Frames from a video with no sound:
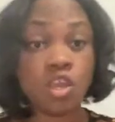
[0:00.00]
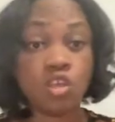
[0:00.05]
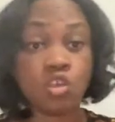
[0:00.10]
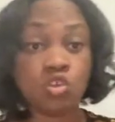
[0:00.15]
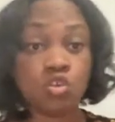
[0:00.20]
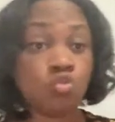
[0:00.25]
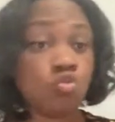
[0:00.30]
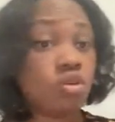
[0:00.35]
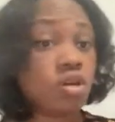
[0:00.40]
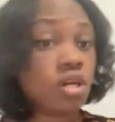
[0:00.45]

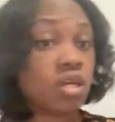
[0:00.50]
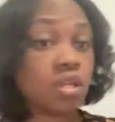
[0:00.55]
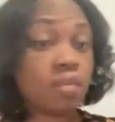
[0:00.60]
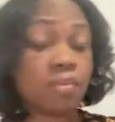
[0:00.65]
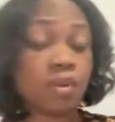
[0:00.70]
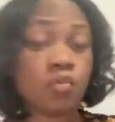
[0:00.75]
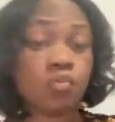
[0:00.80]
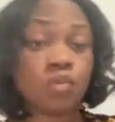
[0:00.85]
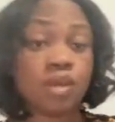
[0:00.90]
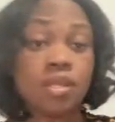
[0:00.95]
You could have
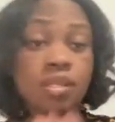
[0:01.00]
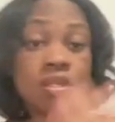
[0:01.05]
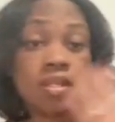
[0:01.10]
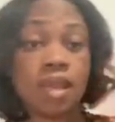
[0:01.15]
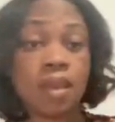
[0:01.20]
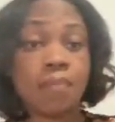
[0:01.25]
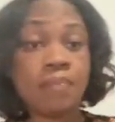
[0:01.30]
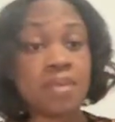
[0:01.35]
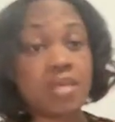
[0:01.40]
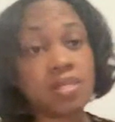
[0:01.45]
been running
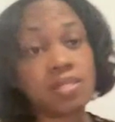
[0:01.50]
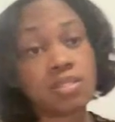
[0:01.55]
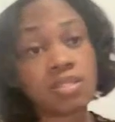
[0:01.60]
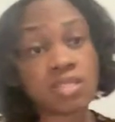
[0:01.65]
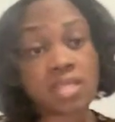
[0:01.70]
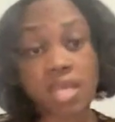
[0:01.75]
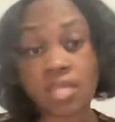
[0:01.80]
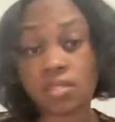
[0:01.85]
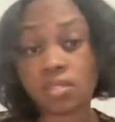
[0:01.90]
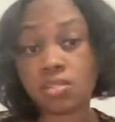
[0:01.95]
that
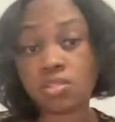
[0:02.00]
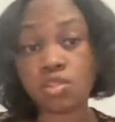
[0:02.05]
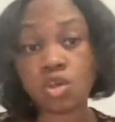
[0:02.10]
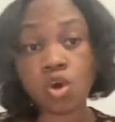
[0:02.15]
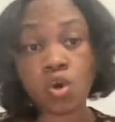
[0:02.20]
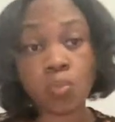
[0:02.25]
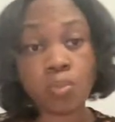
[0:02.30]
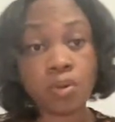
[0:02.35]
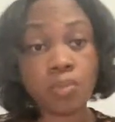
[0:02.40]
business as a sole